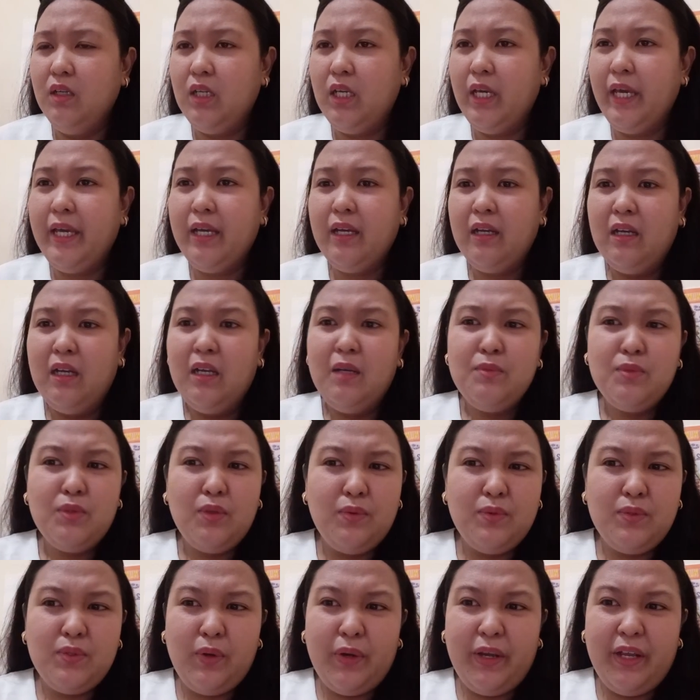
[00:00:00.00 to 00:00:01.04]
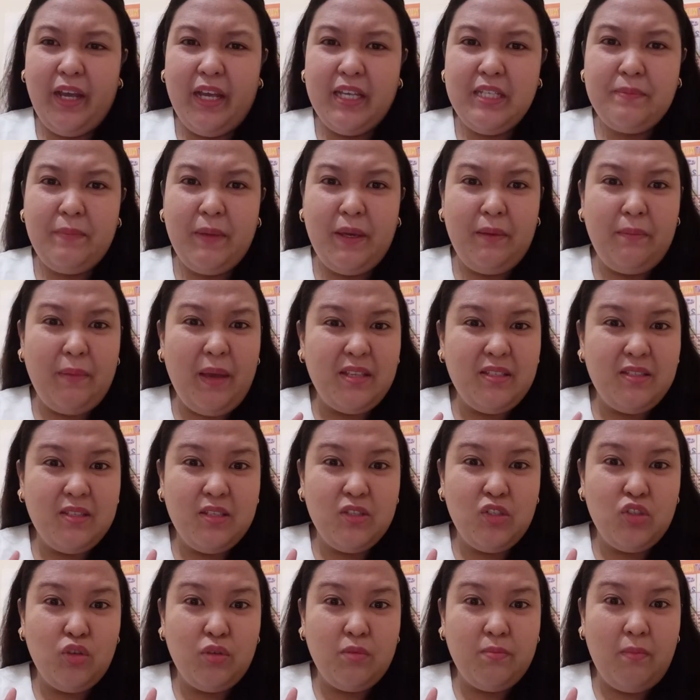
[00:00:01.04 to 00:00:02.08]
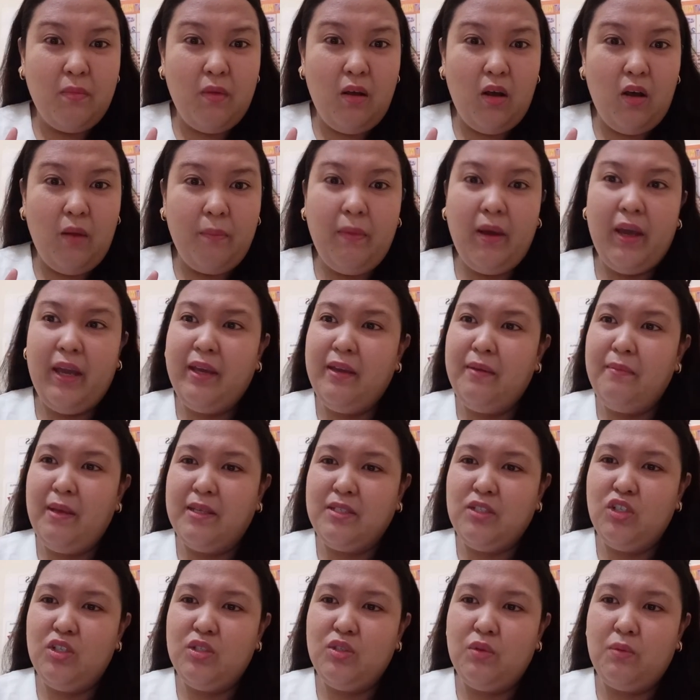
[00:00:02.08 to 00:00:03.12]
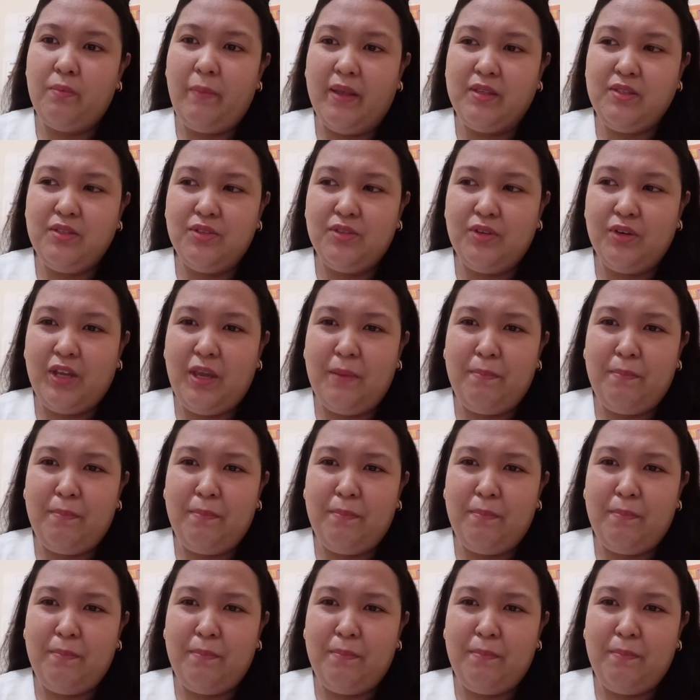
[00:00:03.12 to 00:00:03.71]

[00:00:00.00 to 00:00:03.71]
Okay, so sorry guys, my messages on Messenger